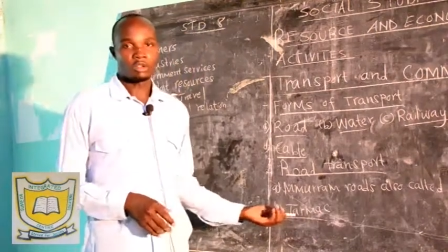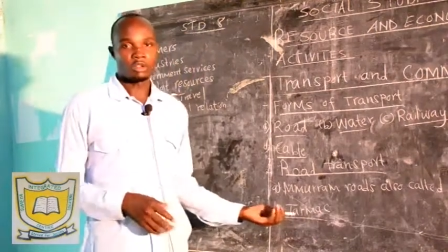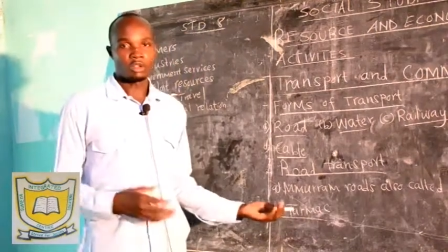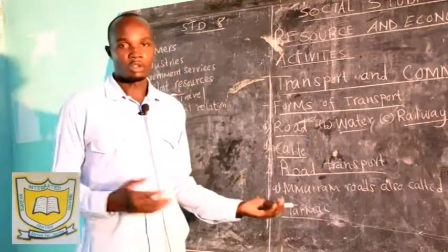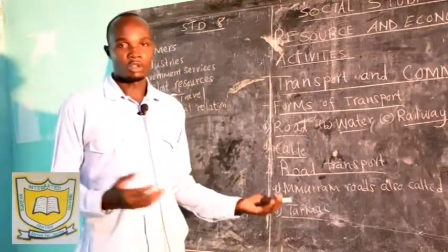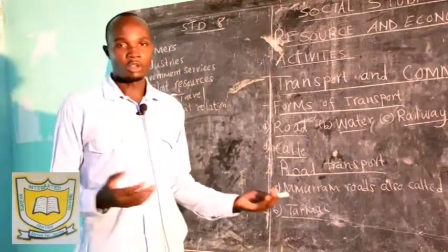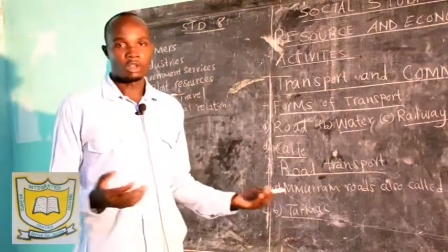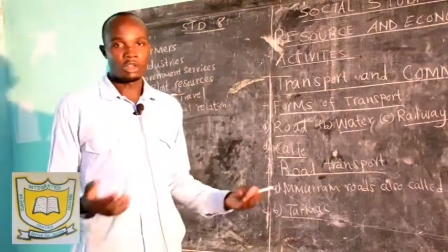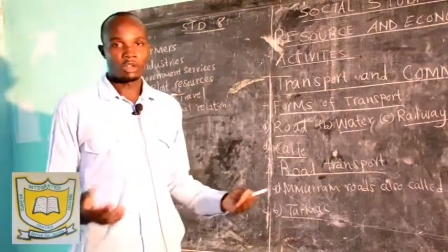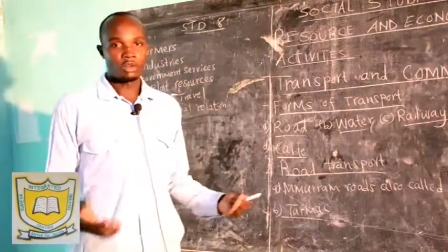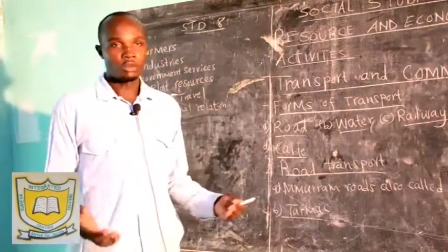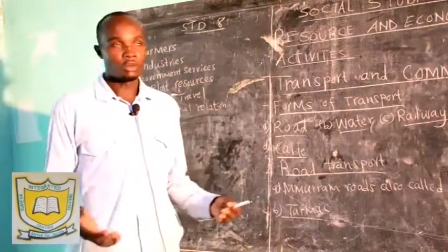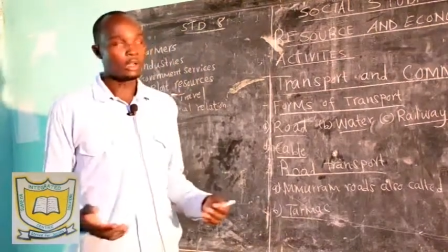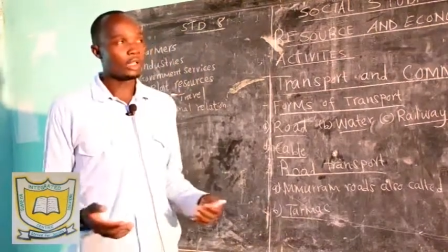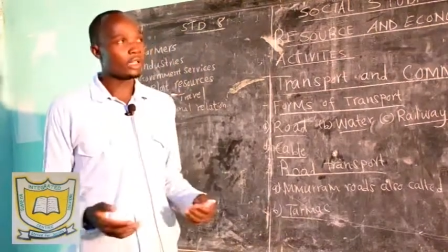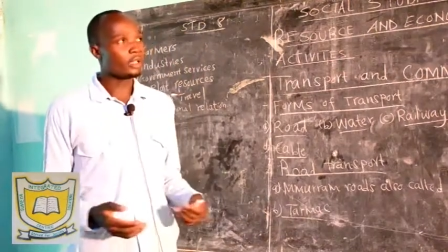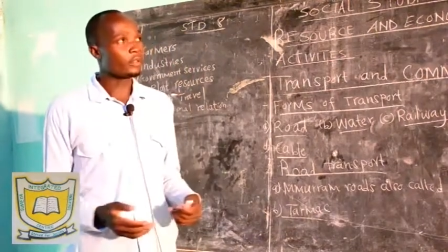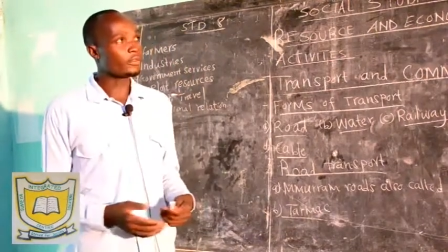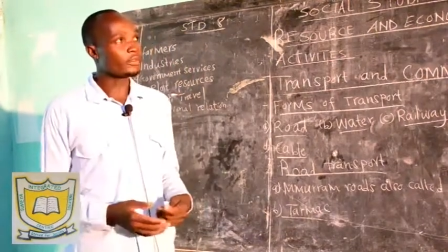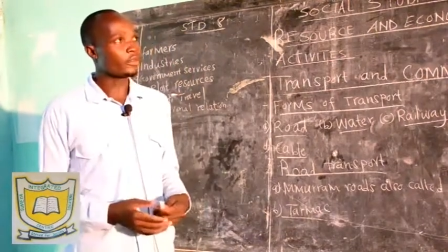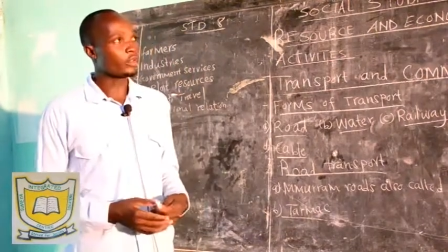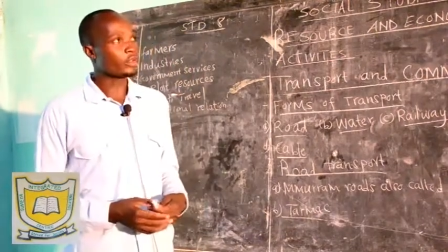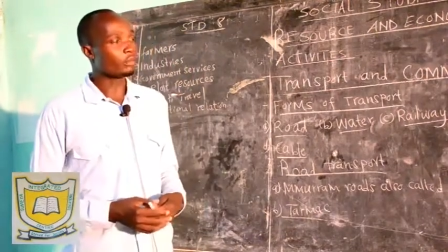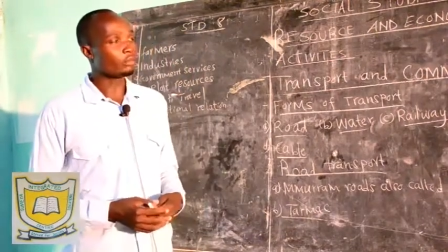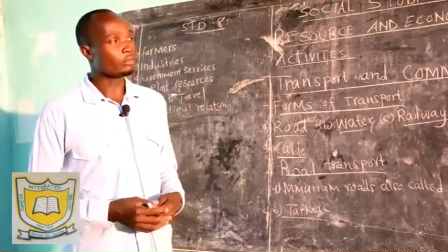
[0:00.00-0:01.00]
all the way
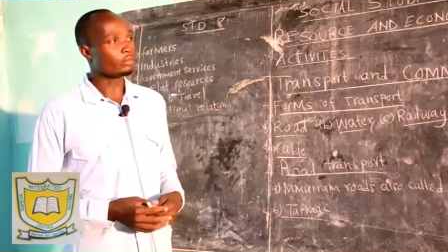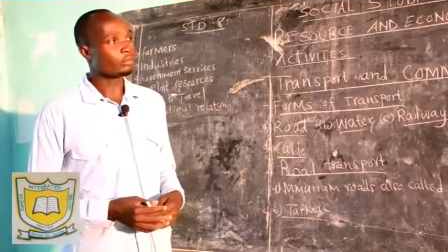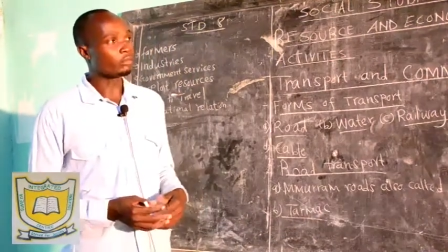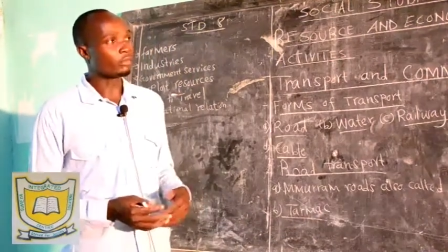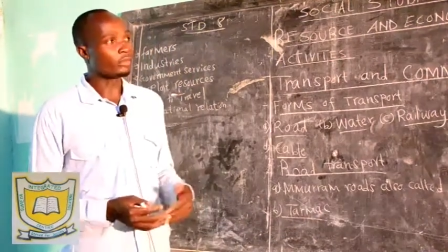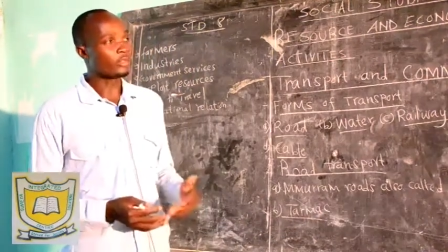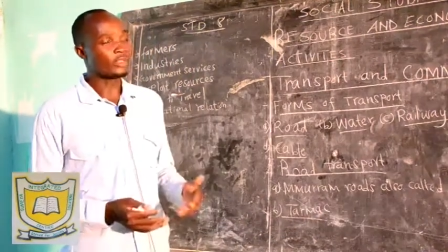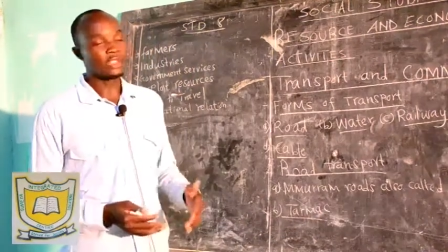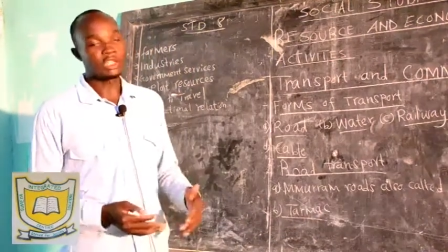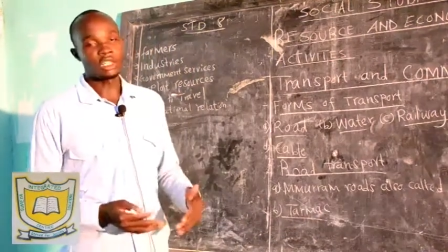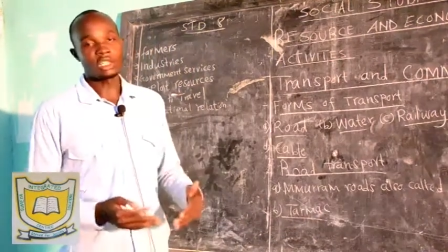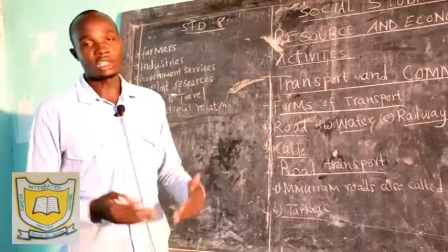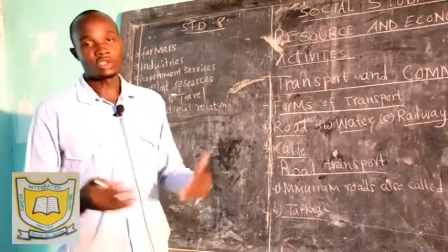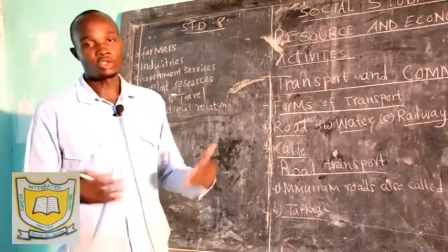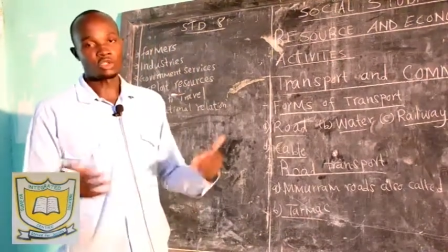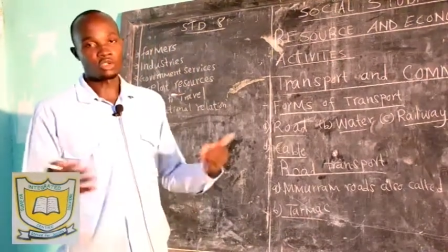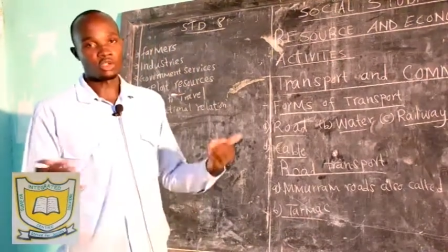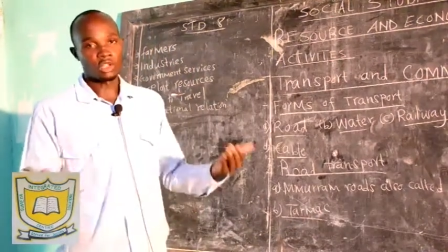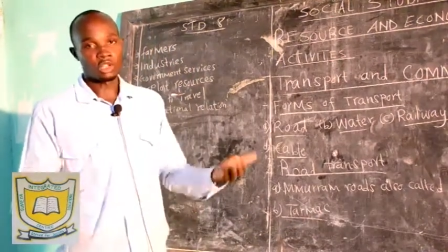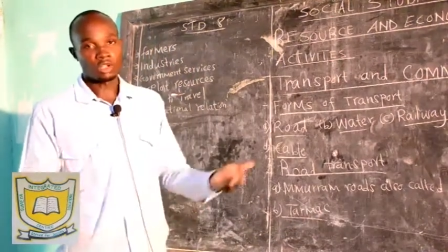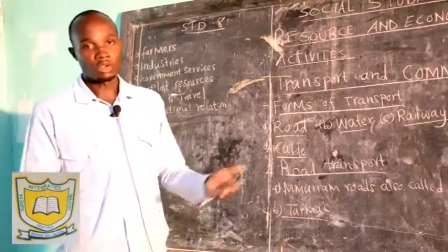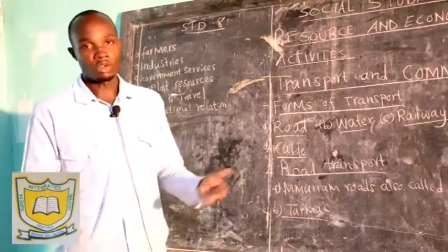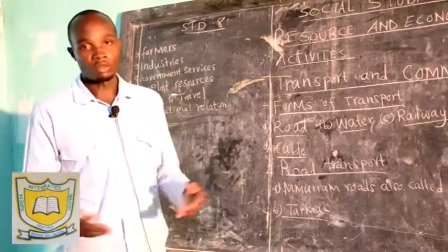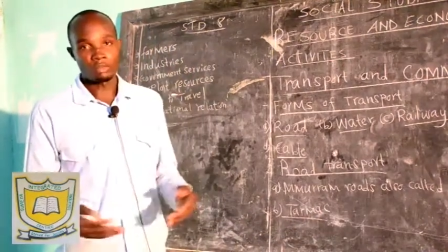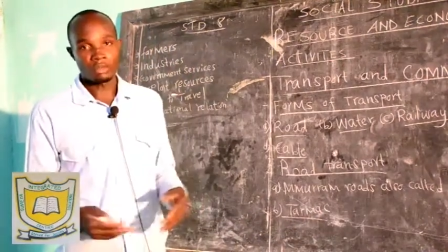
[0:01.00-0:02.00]
from Thika to
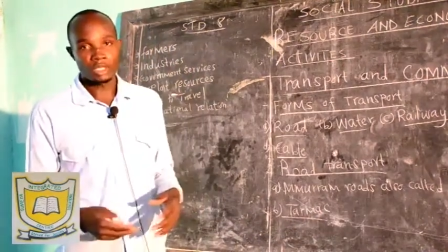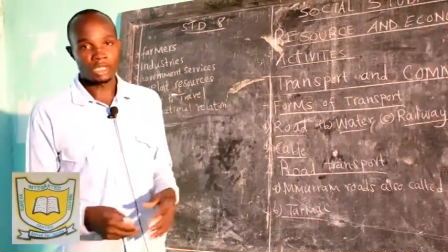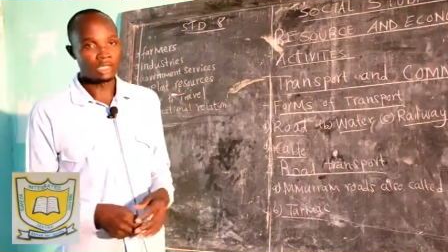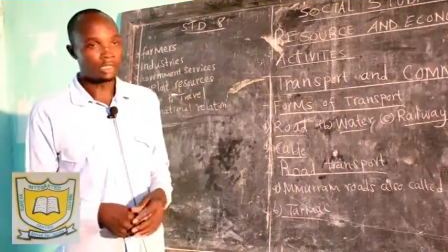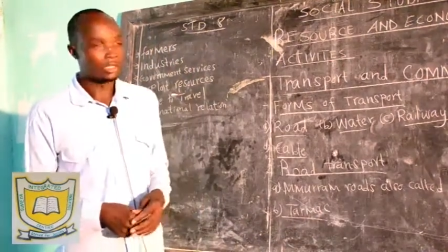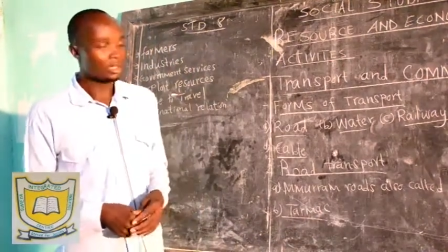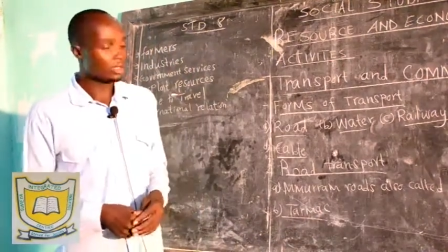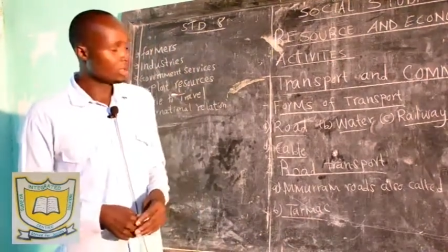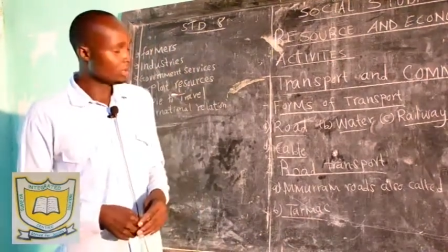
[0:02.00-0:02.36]
Nairobi.